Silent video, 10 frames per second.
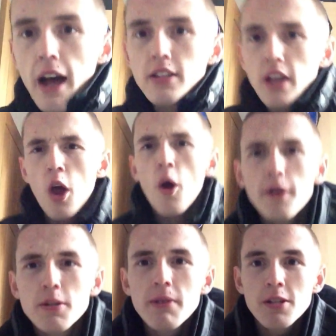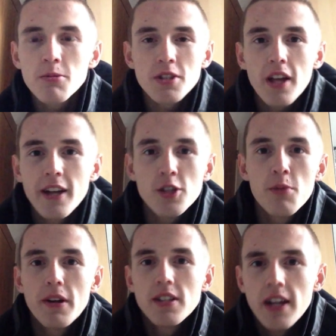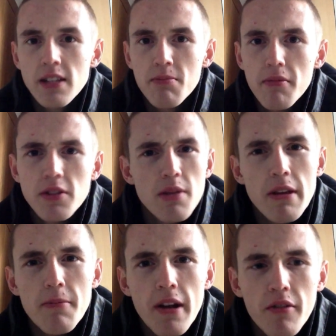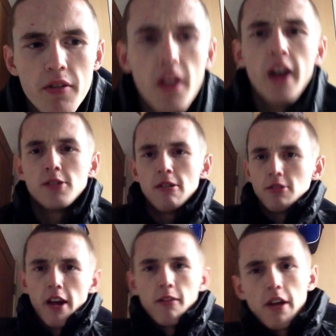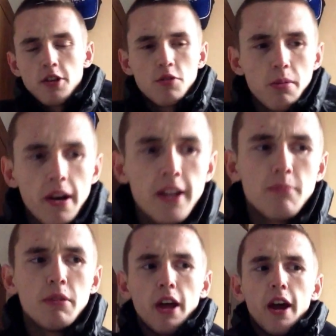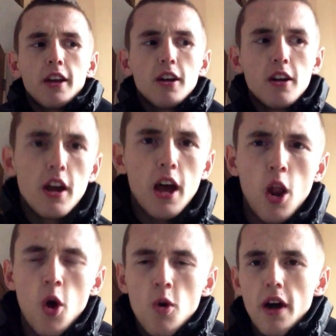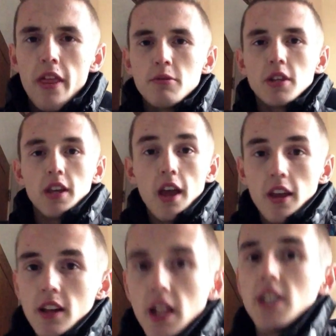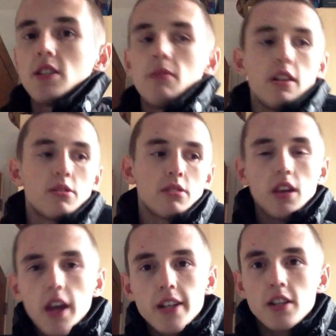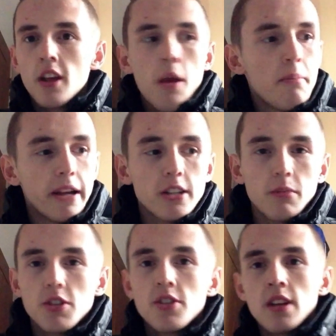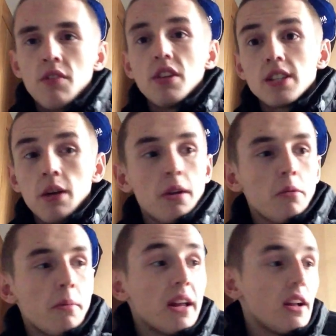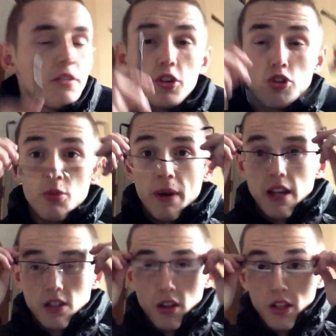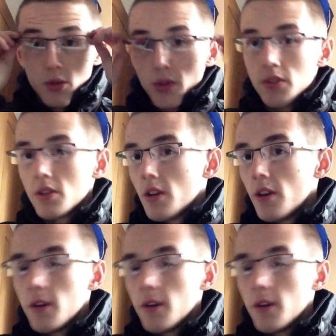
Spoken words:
I was like, what do you mean someone's like super excited to meet me and everything like that? So I was like, I just replied, been like, hello? And he was like, yeah, your glasses are ready. So I was like, yes, best opticians ever. They tell me that when I've got two pairs. I've got these ones.